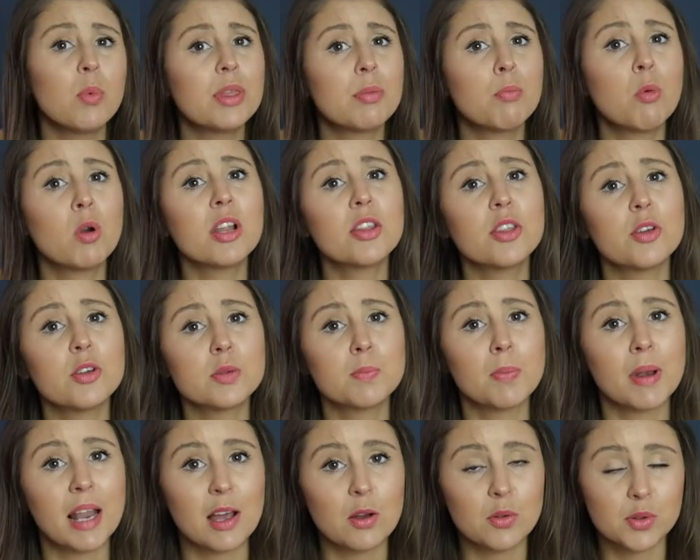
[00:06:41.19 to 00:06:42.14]
With one of those
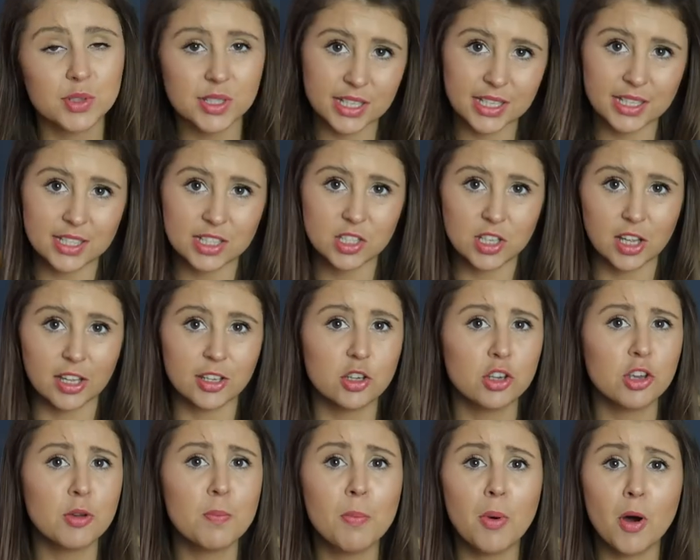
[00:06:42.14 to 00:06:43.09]
blouses, like
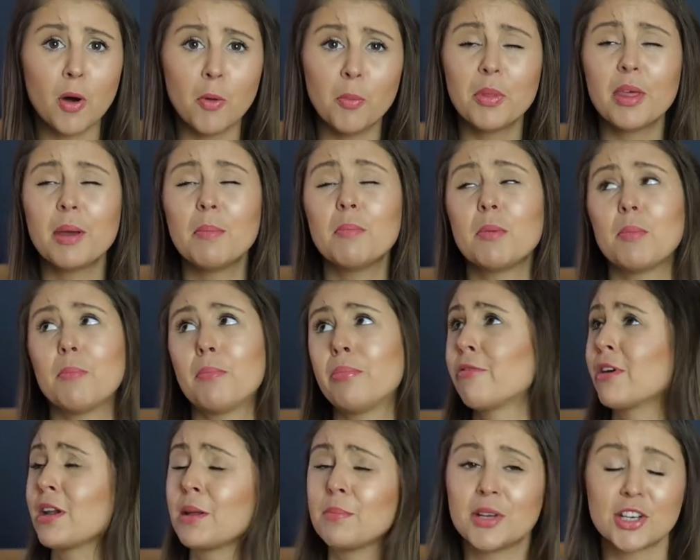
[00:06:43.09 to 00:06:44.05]
you can pop them with
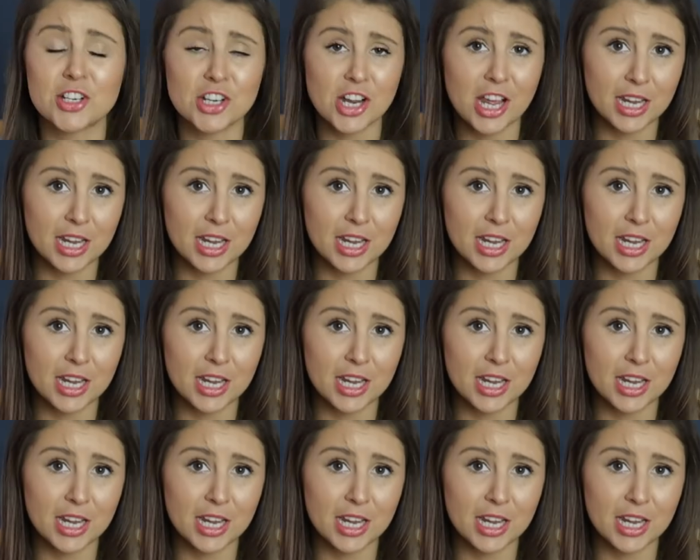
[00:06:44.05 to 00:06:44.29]
pretty much